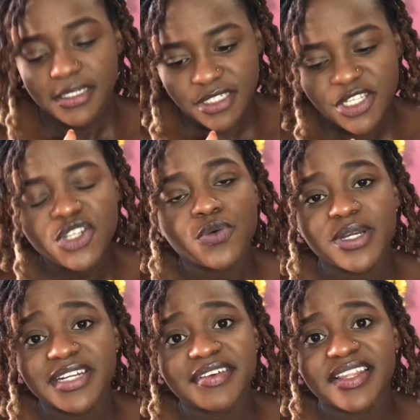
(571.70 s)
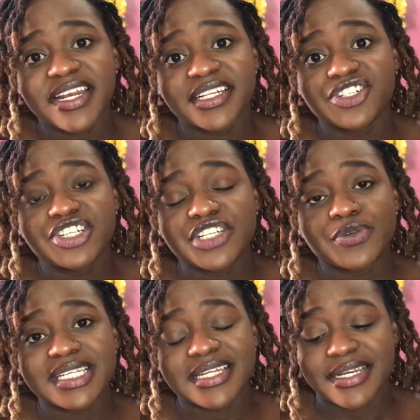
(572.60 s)
Just know we're leaving that energy in
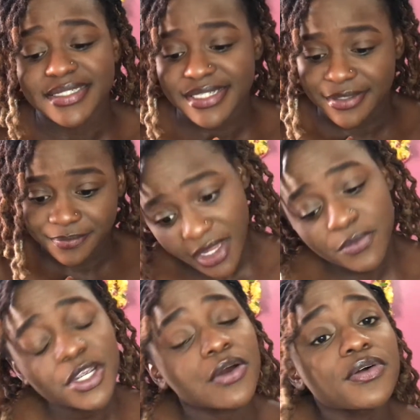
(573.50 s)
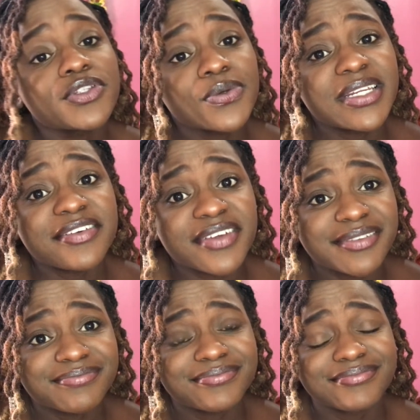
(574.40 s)
2019. We are also leaving,
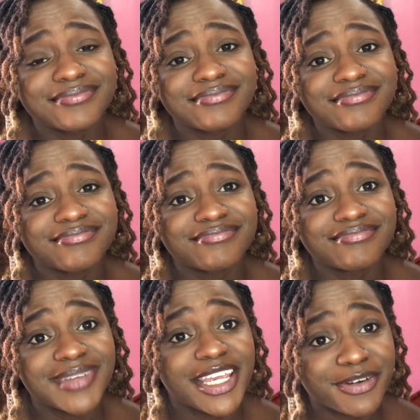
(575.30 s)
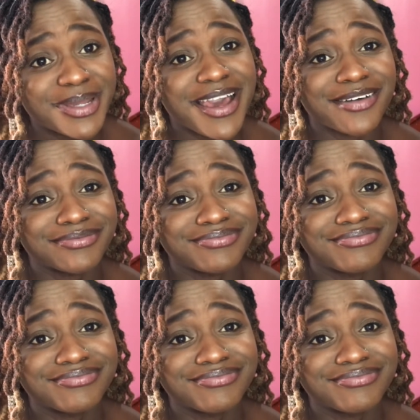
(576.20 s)
hear me out,